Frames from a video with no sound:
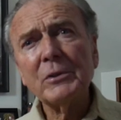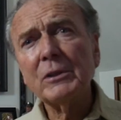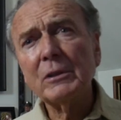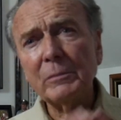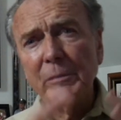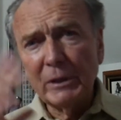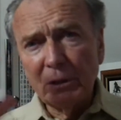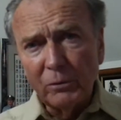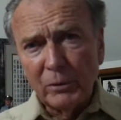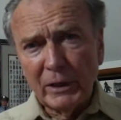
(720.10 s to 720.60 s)
to
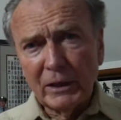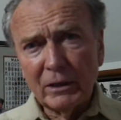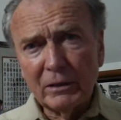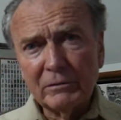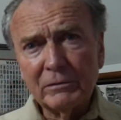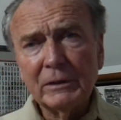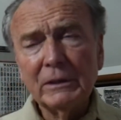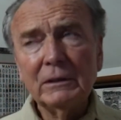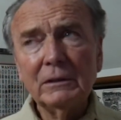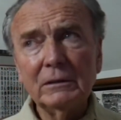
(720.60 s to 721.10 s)
be aware of
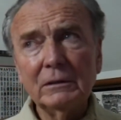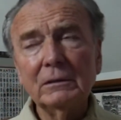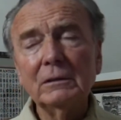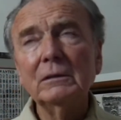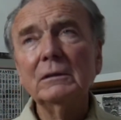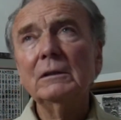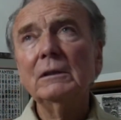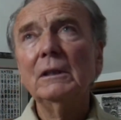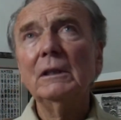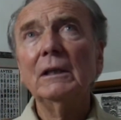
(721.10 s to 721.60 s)

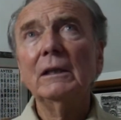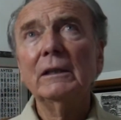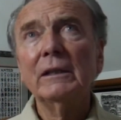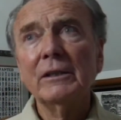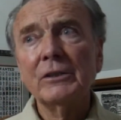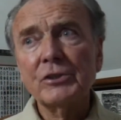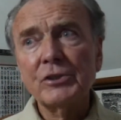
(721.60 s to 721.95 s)
in